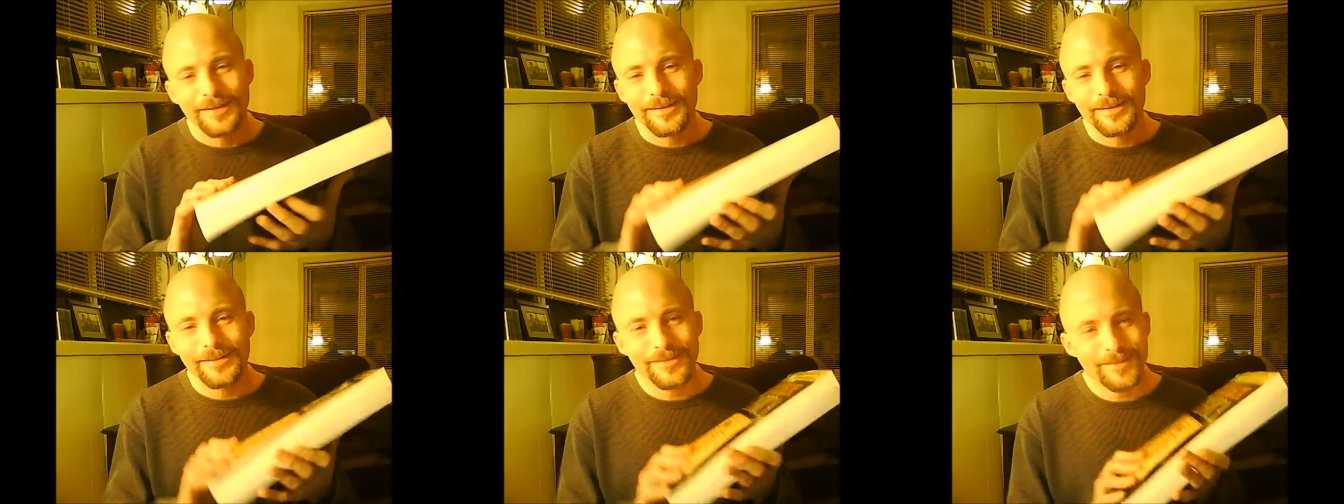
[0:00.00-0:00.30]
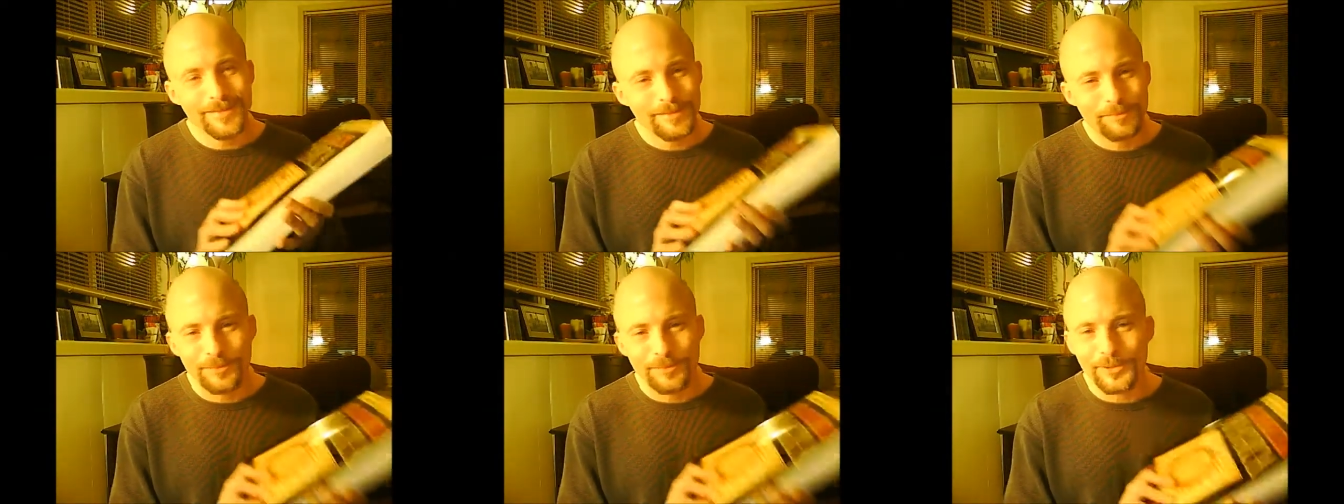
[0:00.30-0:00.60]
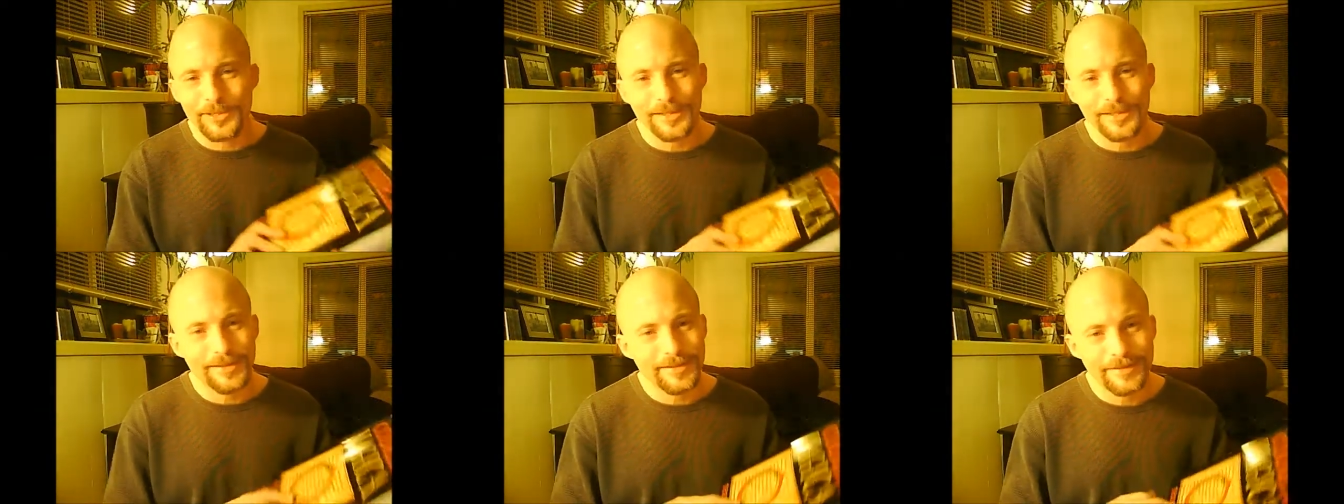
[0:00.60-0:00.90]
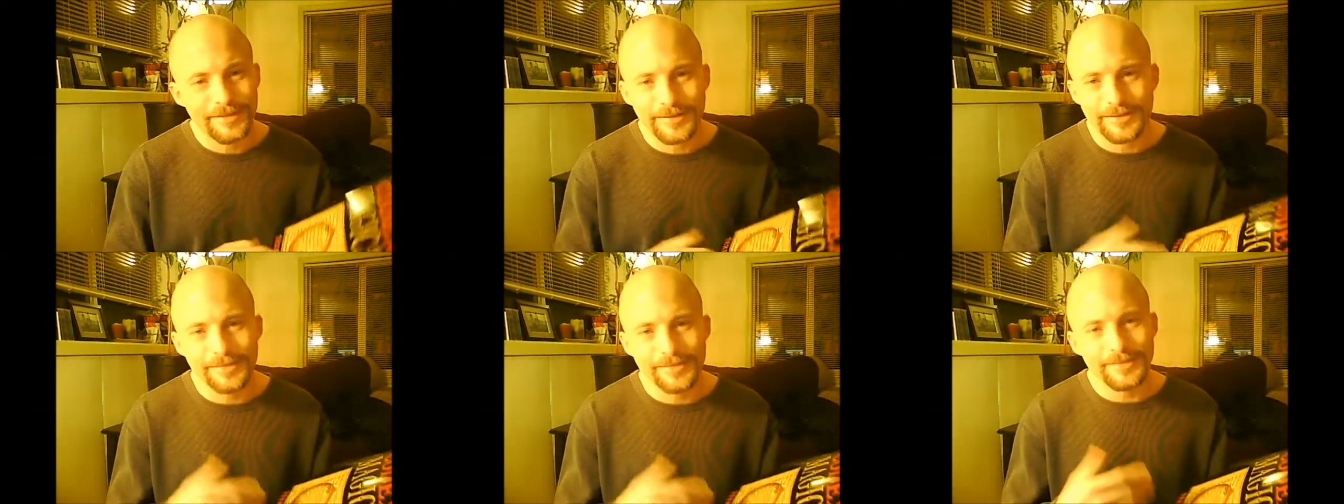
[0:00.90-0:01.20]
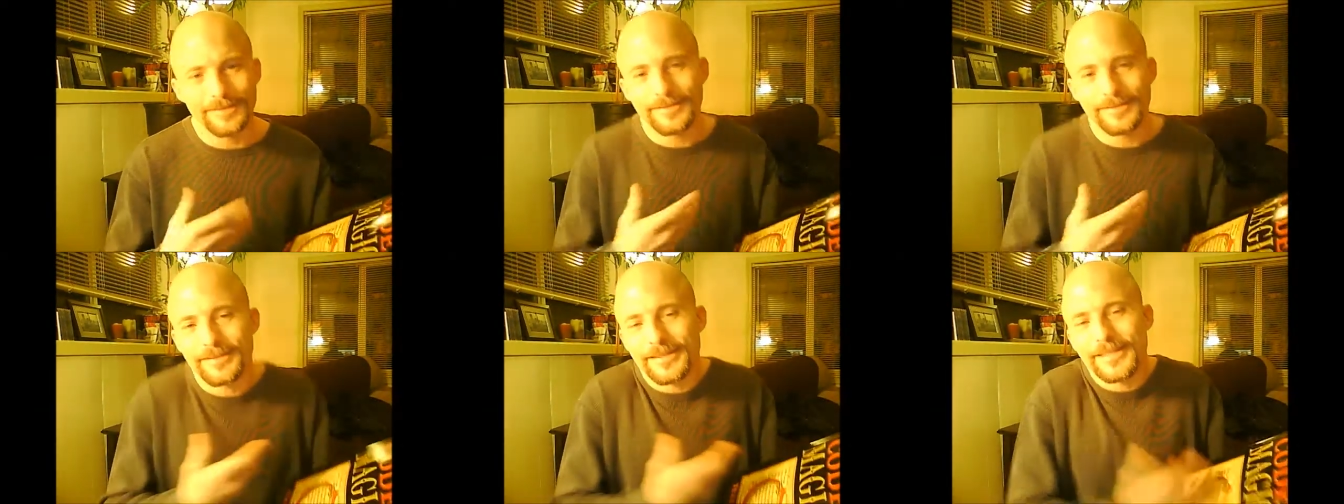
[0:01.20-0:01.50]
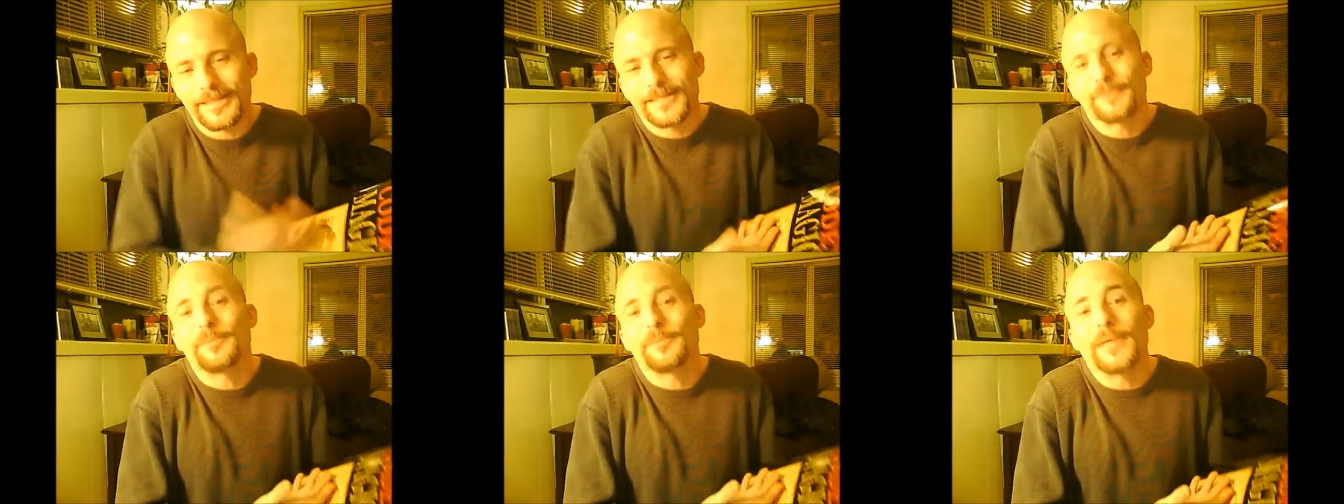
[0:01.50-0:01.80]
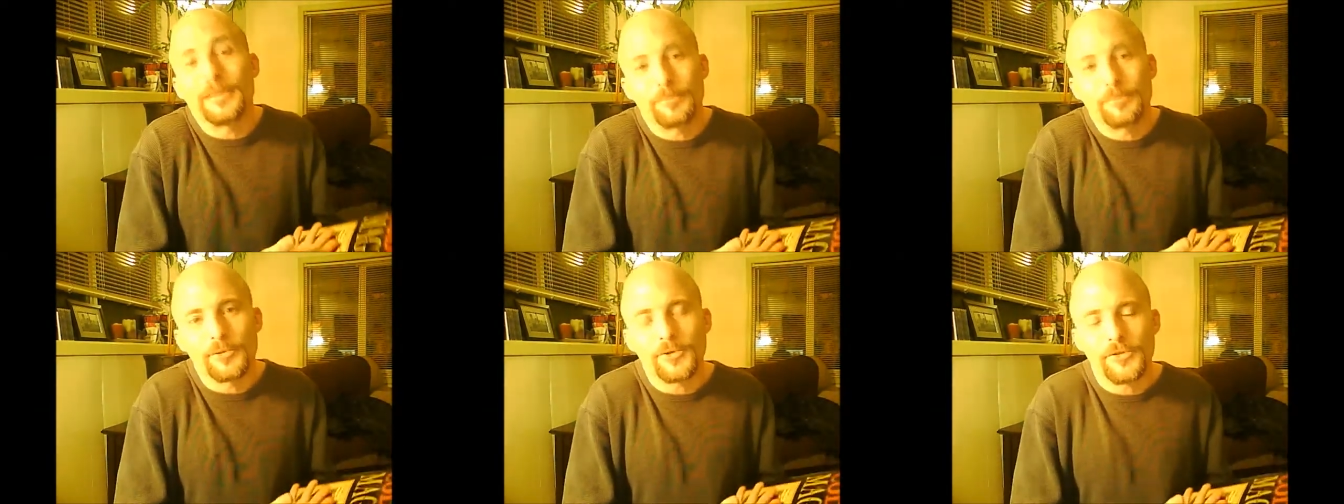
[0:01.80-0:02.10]
this book these
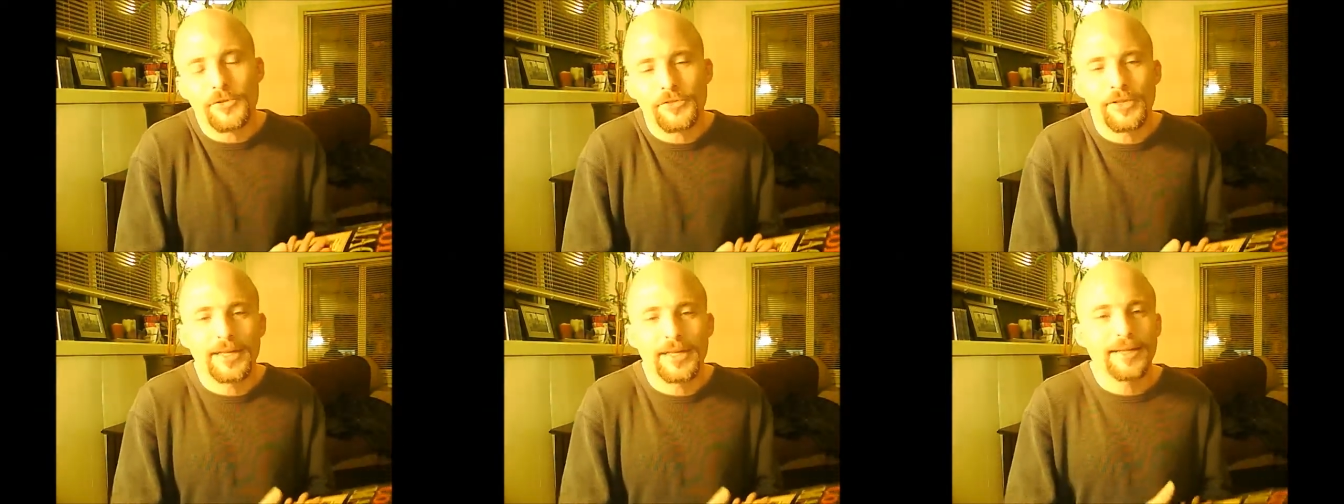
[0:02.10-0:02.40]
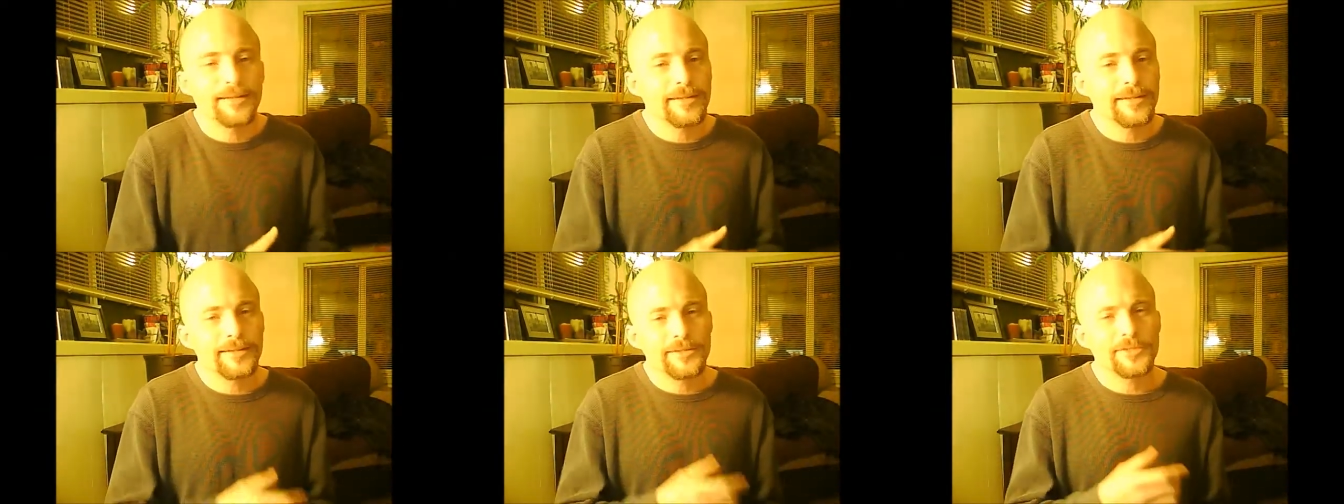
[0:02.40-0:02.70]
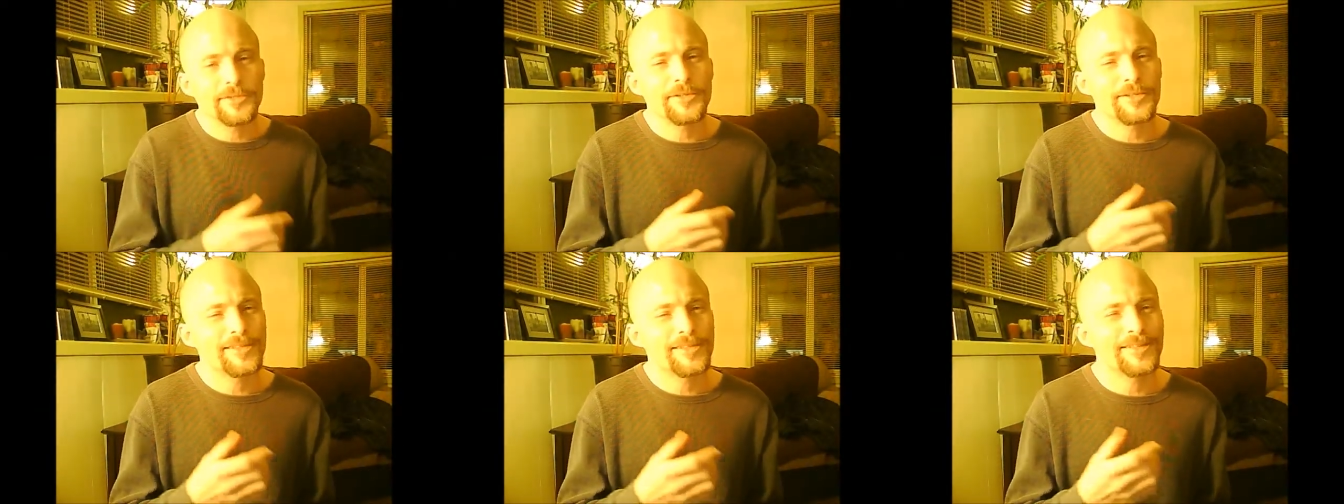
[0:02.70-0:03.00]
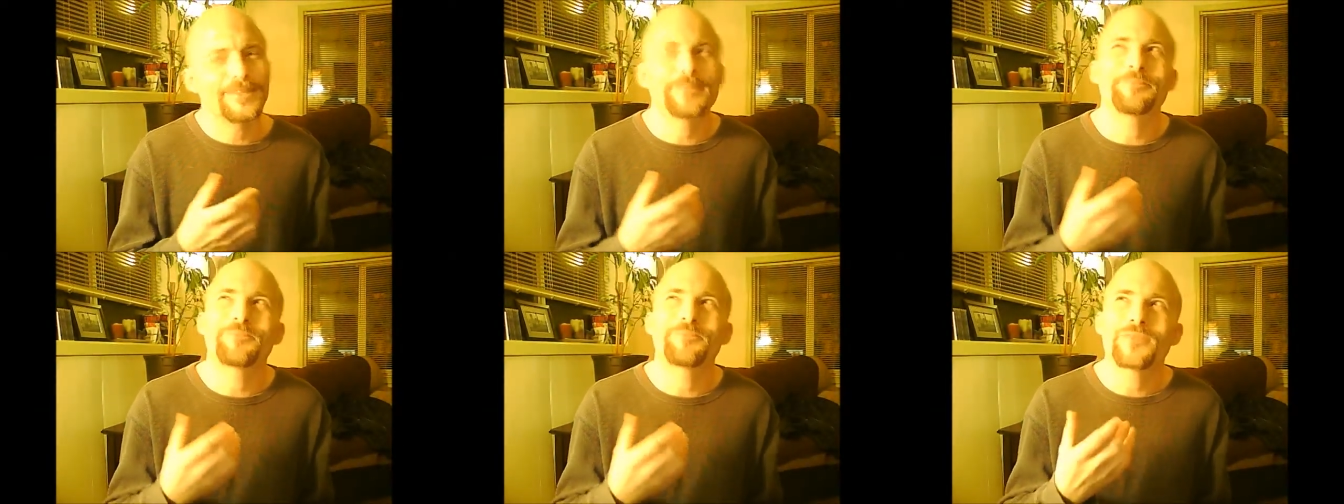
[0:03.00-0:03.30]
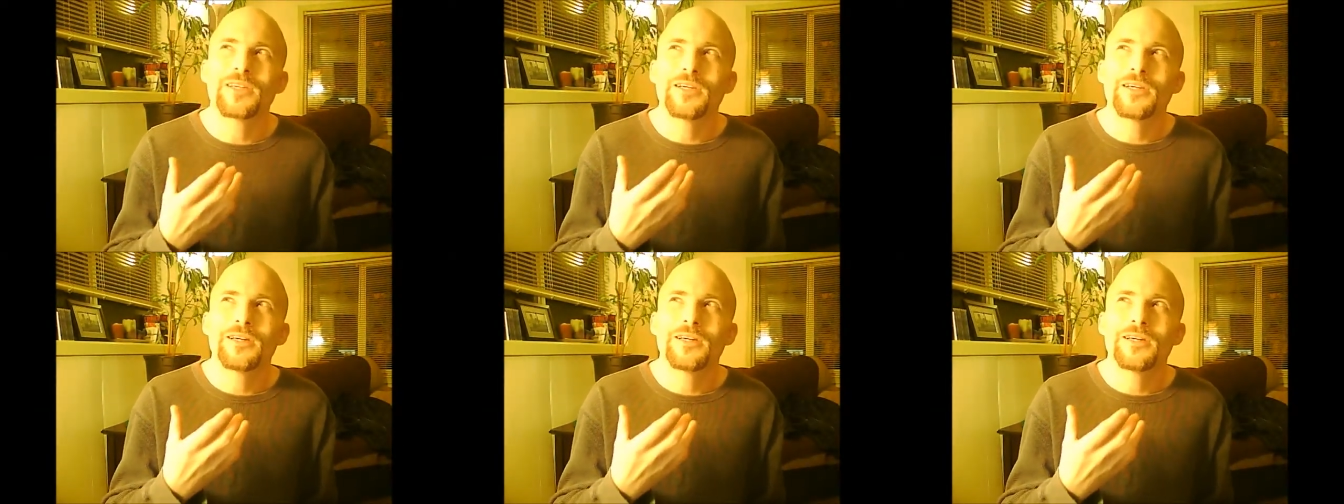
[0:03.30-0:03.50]
people think that there's a